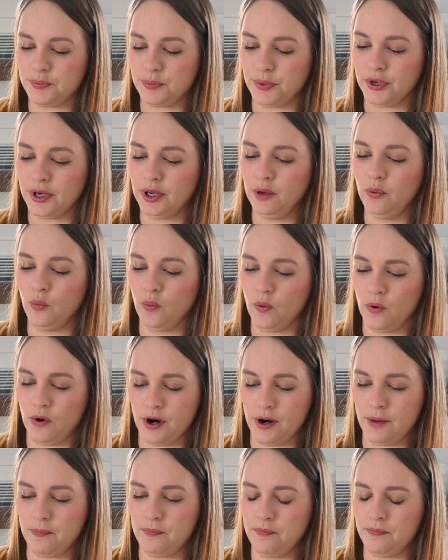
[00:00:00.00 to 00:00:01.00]
pretty
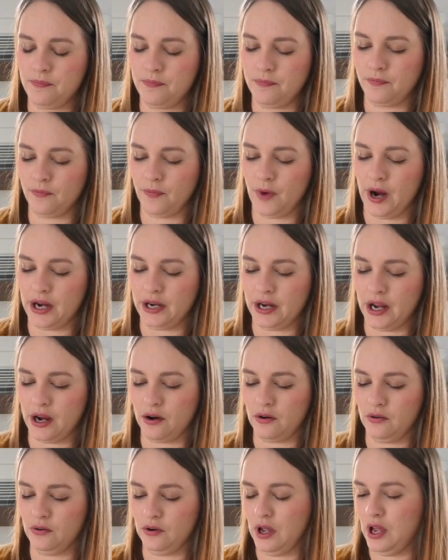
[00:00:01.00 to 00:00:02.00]
warm right
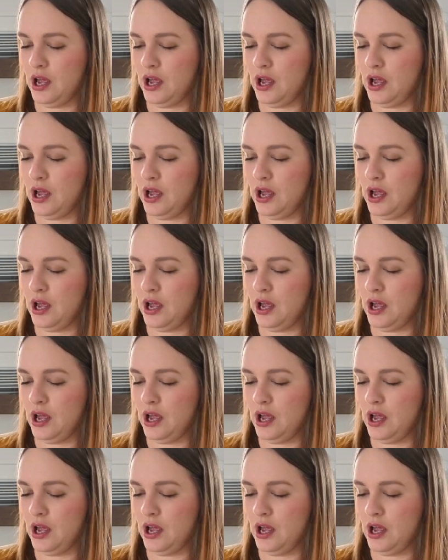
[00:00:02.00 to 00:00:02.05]
now.